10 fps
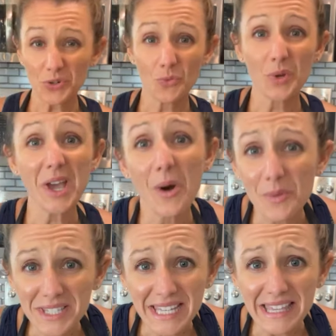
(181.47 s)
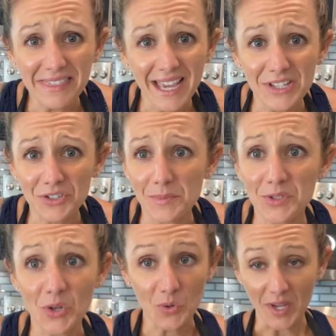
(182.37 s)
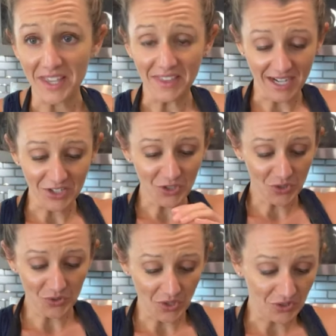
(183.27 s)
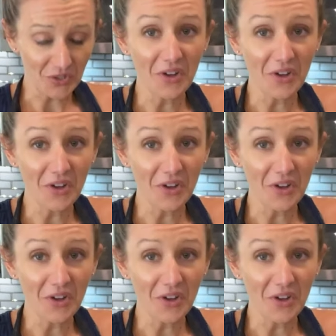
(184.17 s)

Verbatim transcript: we always eat the ice cream so quick and then I just use our little